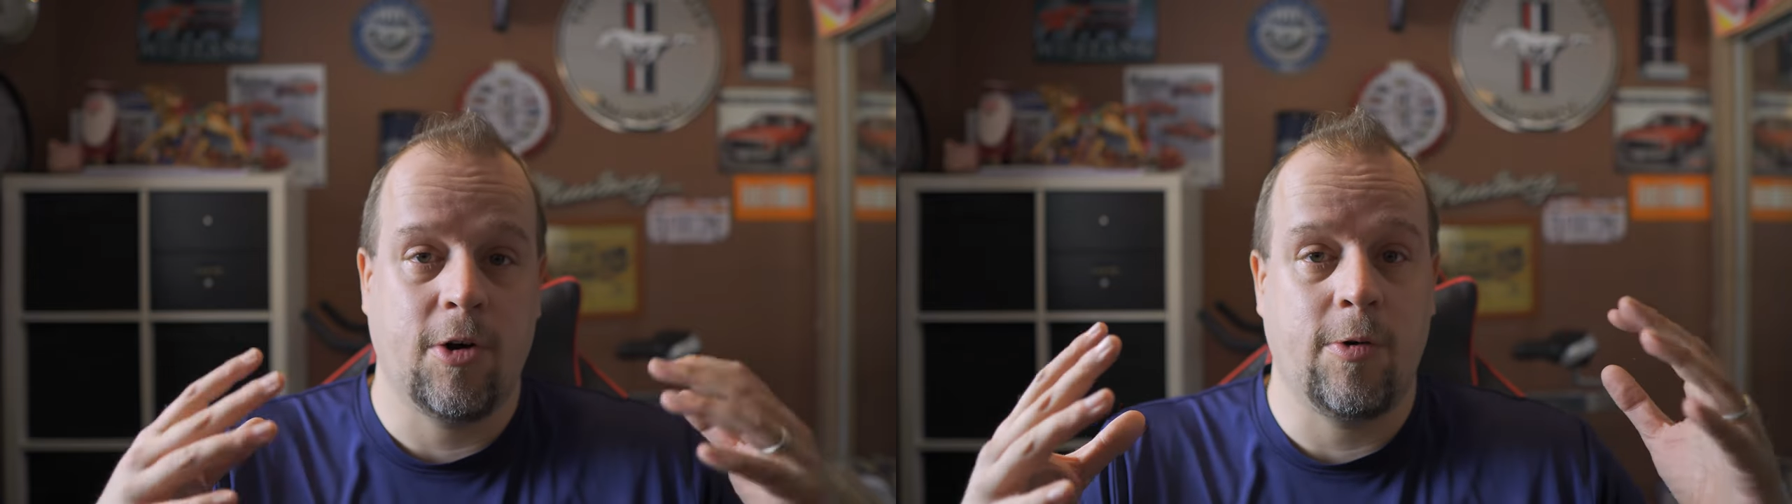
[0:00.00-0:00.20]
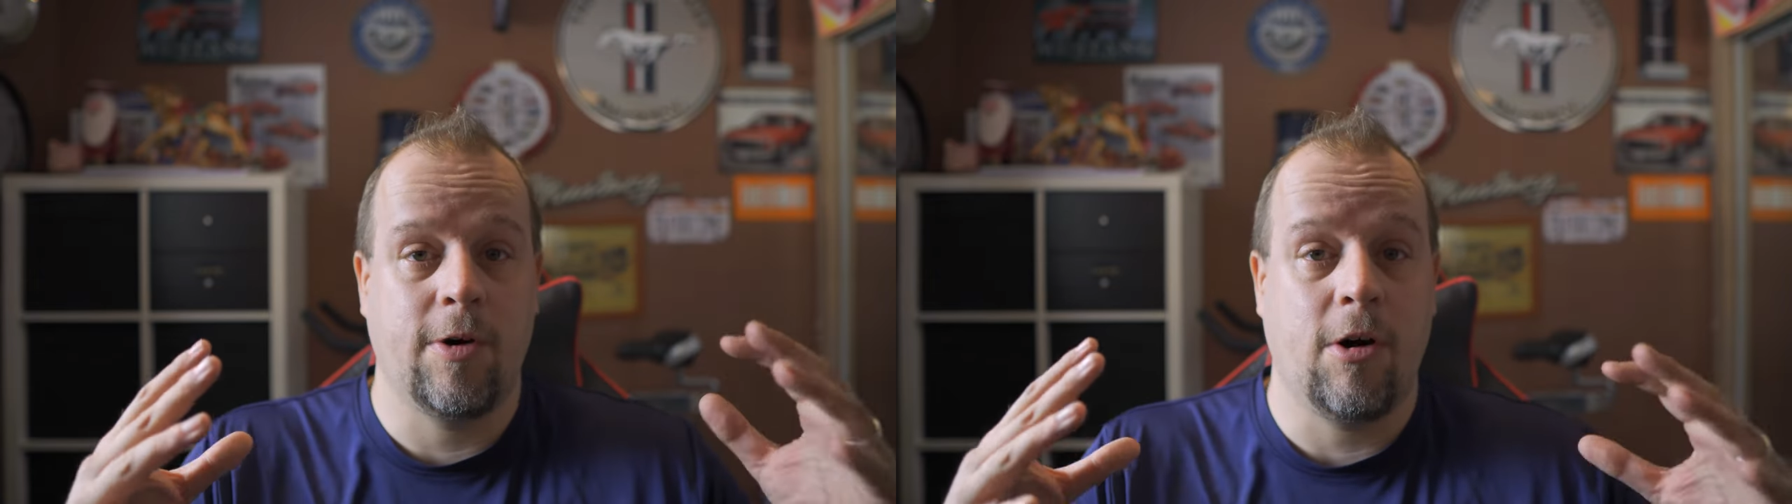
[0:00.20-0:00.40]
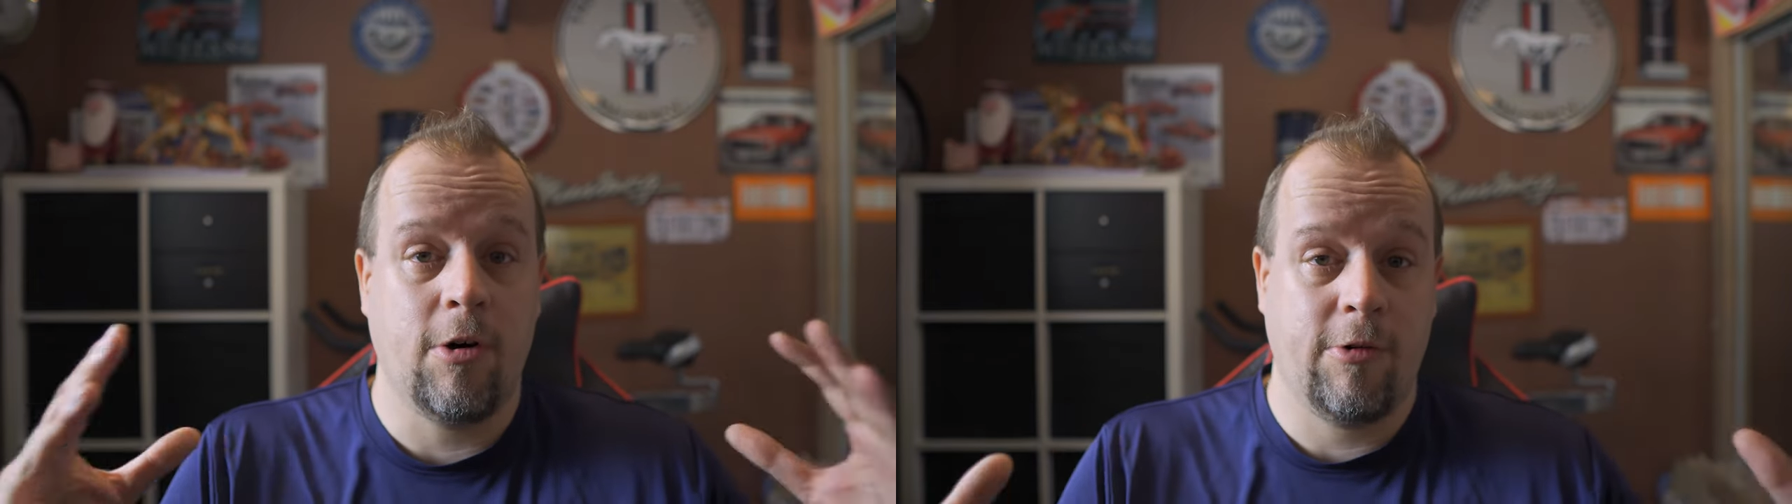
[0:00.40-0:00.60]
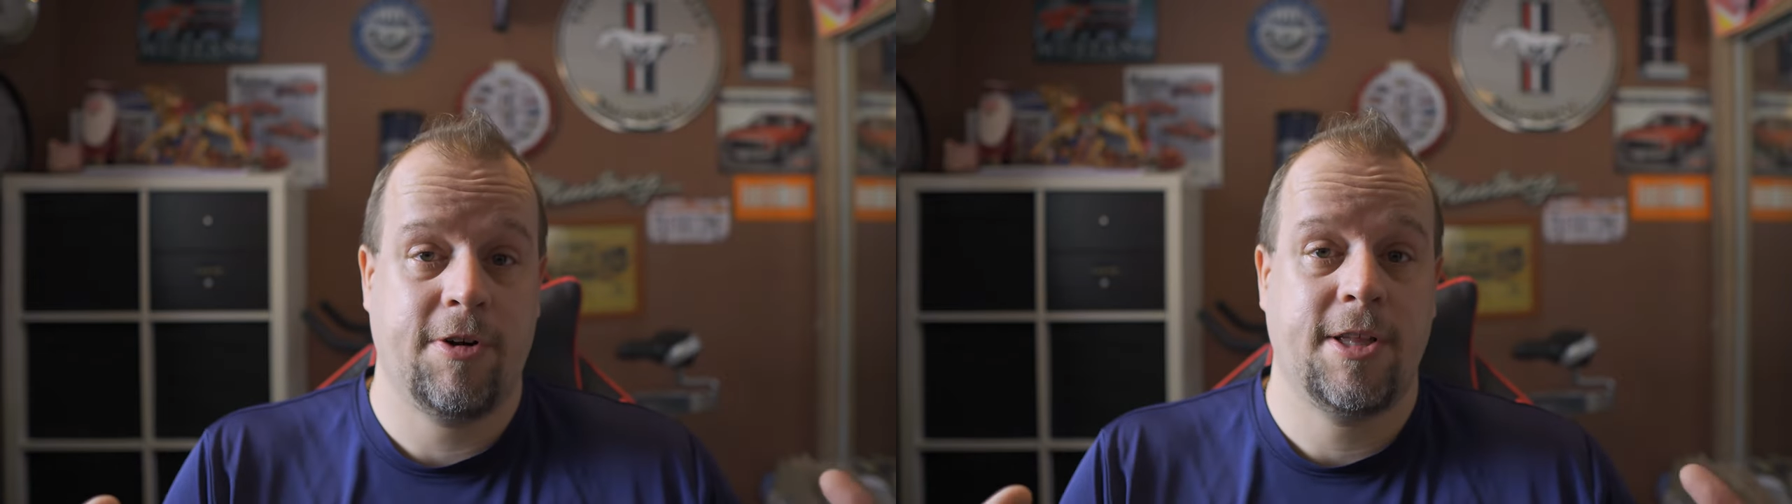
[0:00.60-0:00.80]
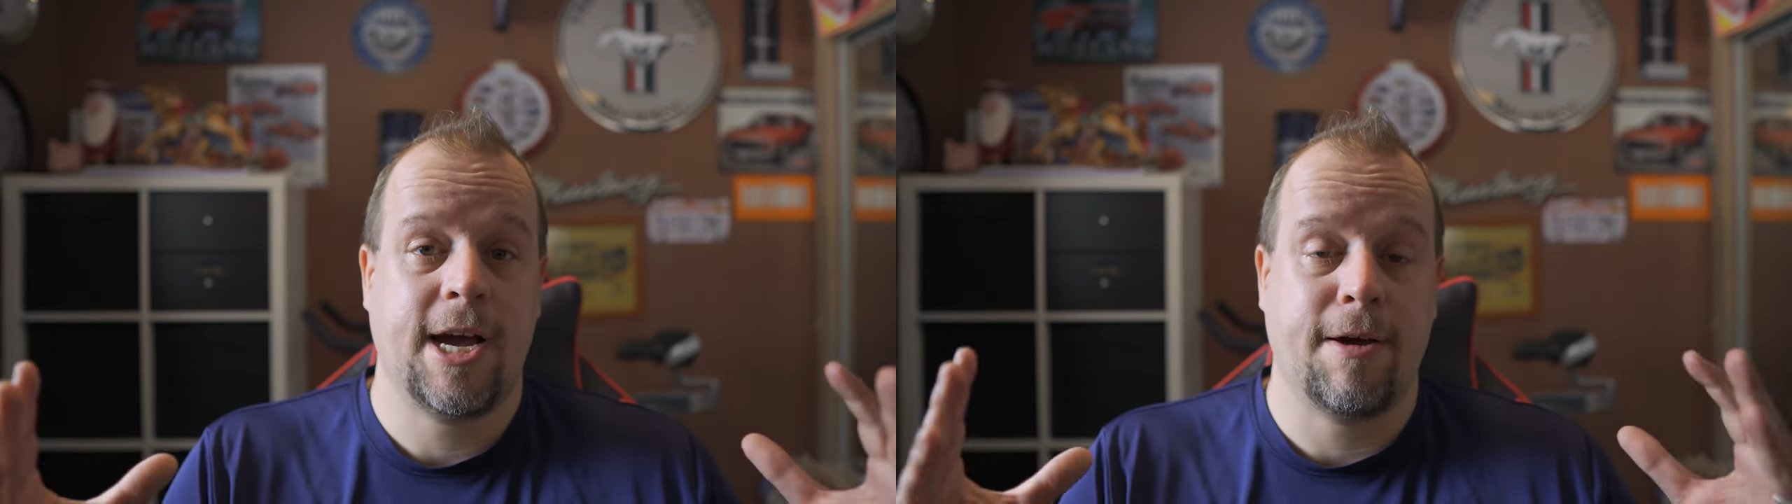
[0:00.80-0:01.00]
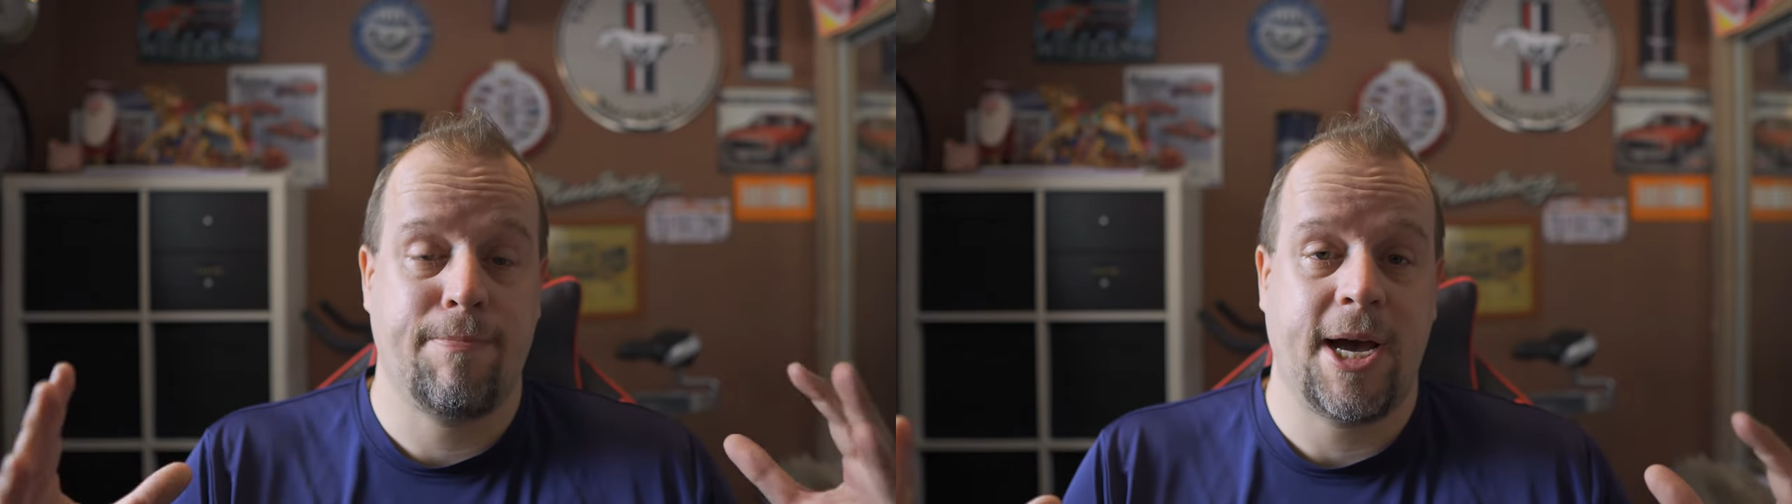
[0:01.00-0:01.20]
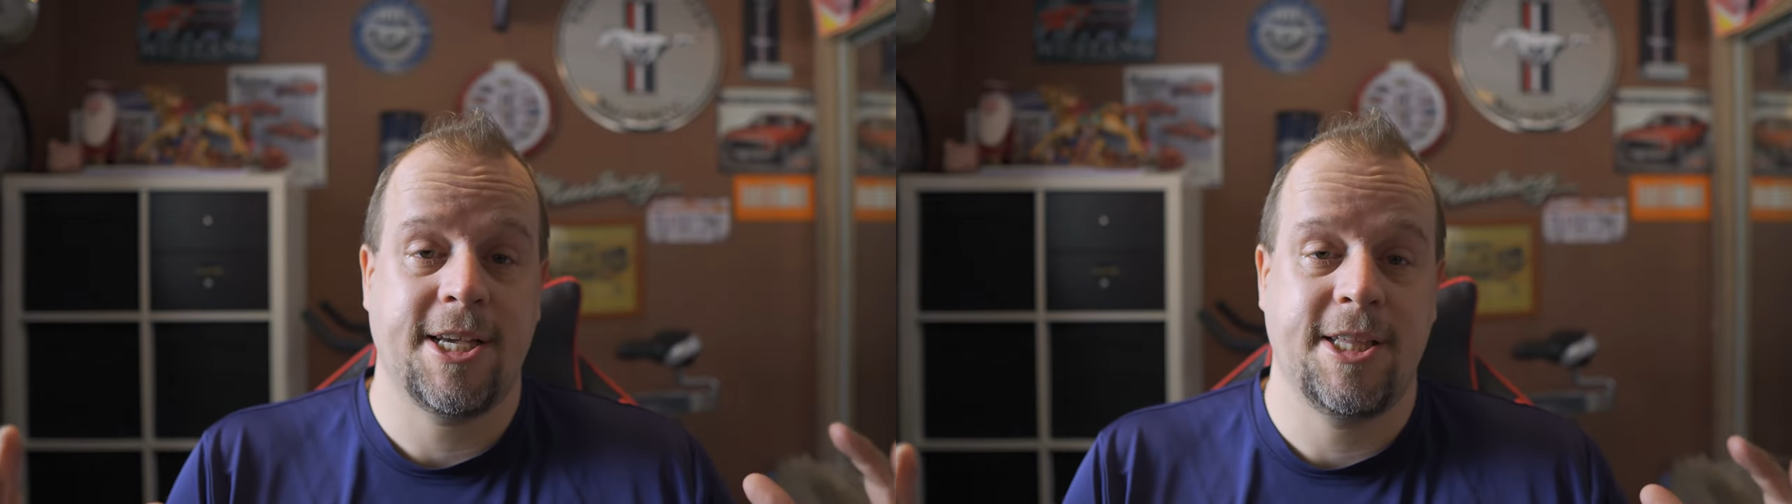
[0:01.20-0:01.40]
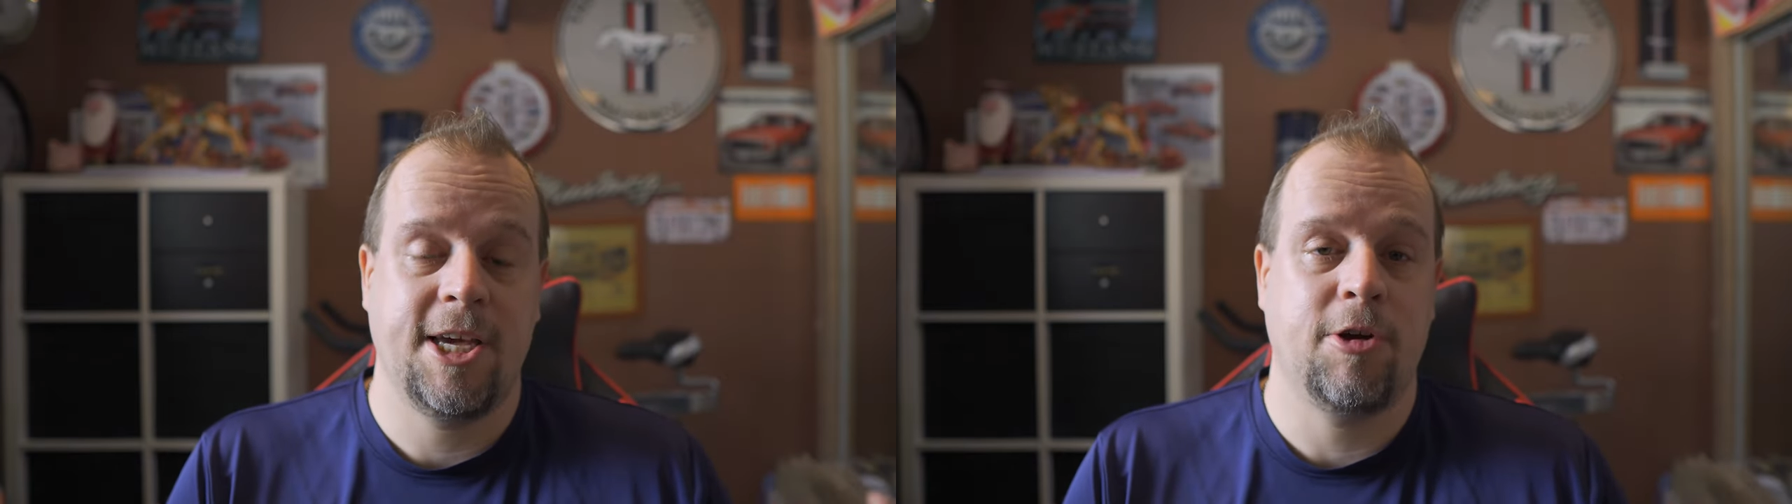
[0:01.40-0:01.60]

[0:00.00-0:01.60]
going over that capacity,